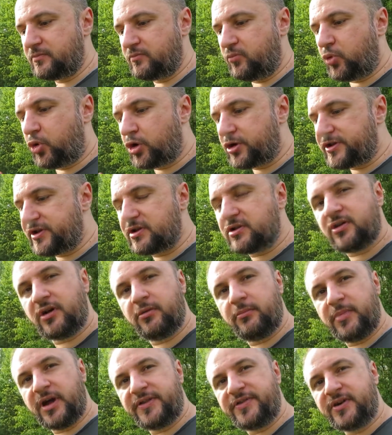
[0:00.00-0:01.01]
Mortal
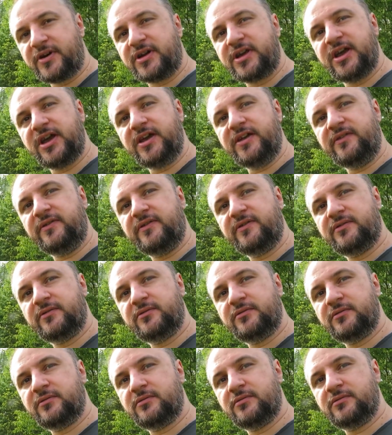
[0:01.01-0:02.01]
Kombat arcades.
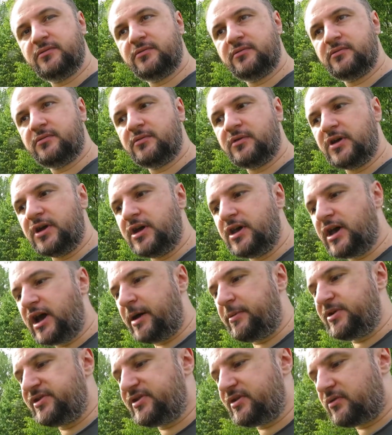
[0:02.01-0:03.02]

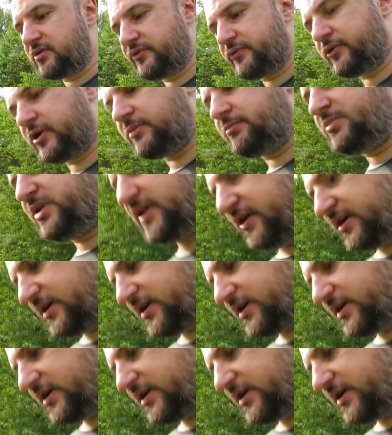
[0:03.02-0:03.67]
I mean, there was one big